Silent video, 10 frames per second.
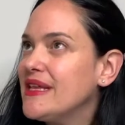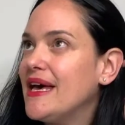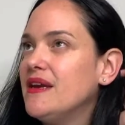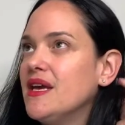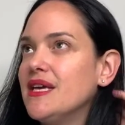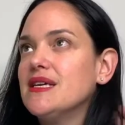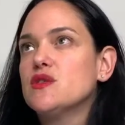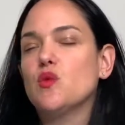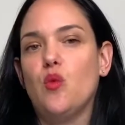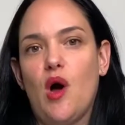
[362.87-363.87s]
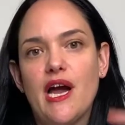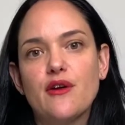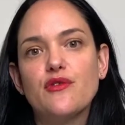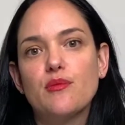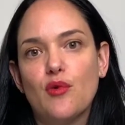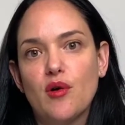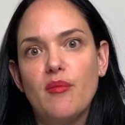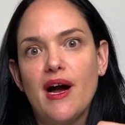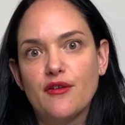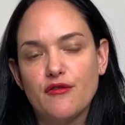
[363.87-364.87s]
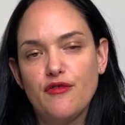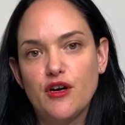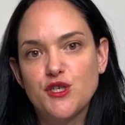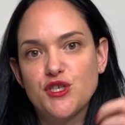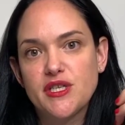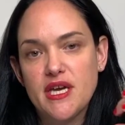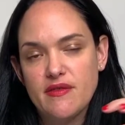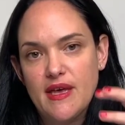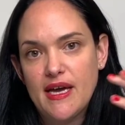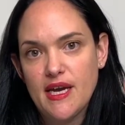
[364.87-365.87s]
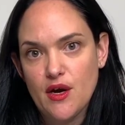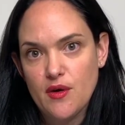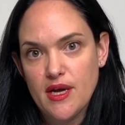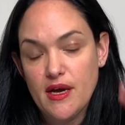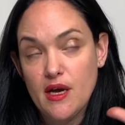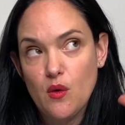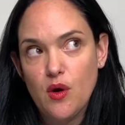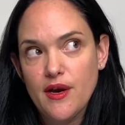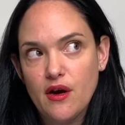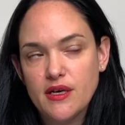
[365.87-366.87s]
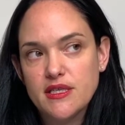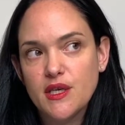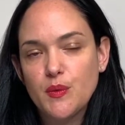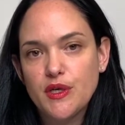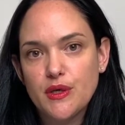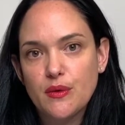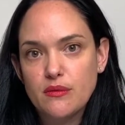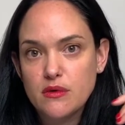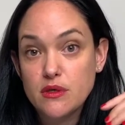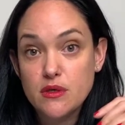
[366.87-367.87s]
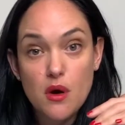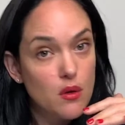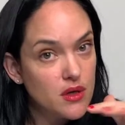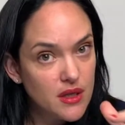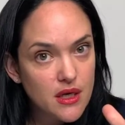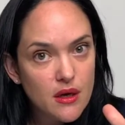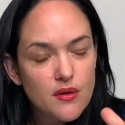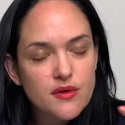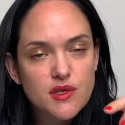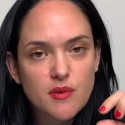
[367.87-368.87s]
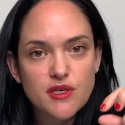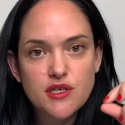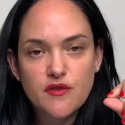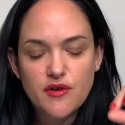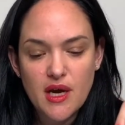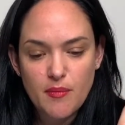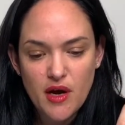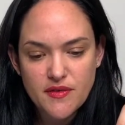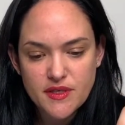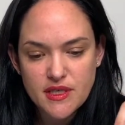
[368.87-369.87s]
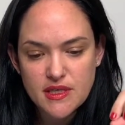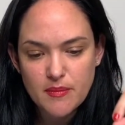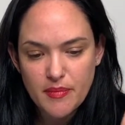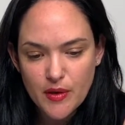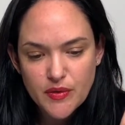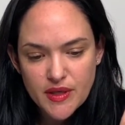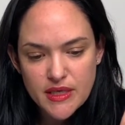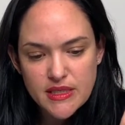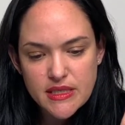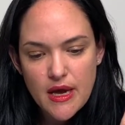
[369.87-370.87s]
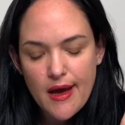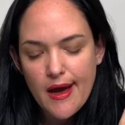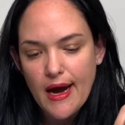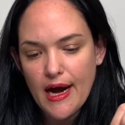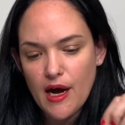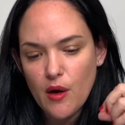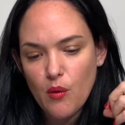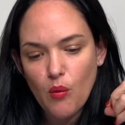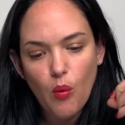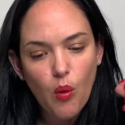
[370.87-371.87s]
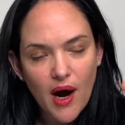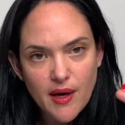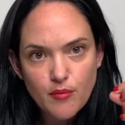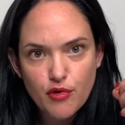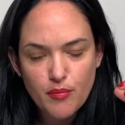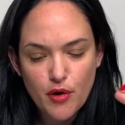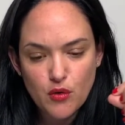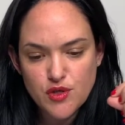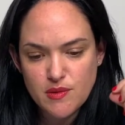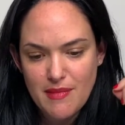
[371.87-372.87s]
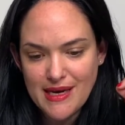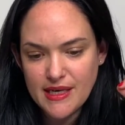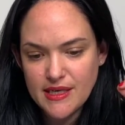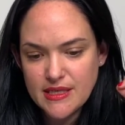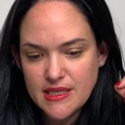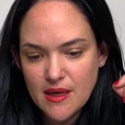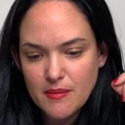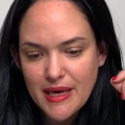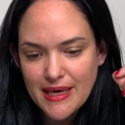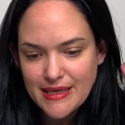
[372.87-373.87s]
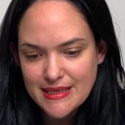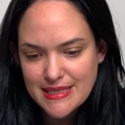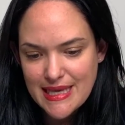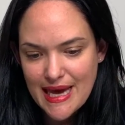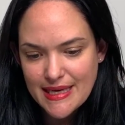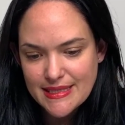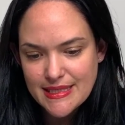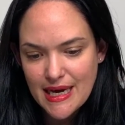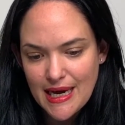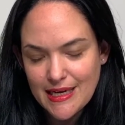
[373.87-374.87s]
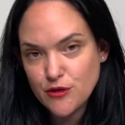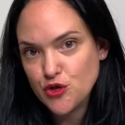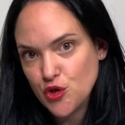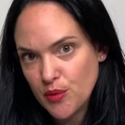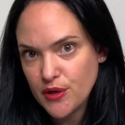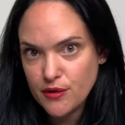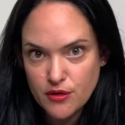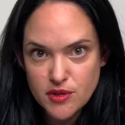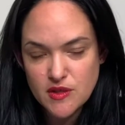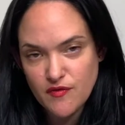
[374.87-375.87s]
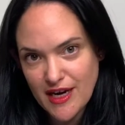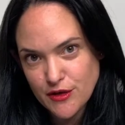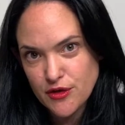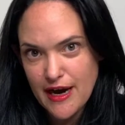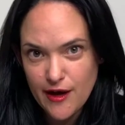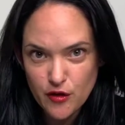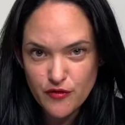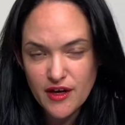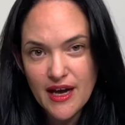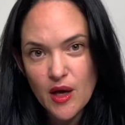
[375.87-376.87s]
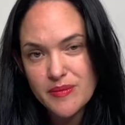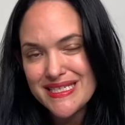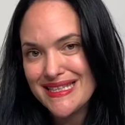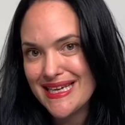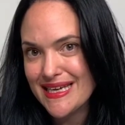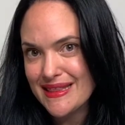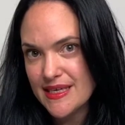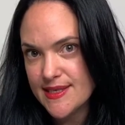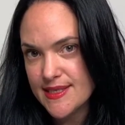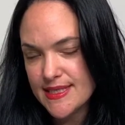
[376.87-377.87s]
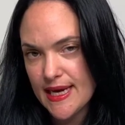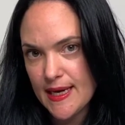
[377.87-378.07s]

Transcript: then is, why are there more macrophages in that area? And quite honestly, we don't totally know. There's a bunch of different hypotheses about this. One proposed mechanism is that tumor necrosis factor alpha helps link these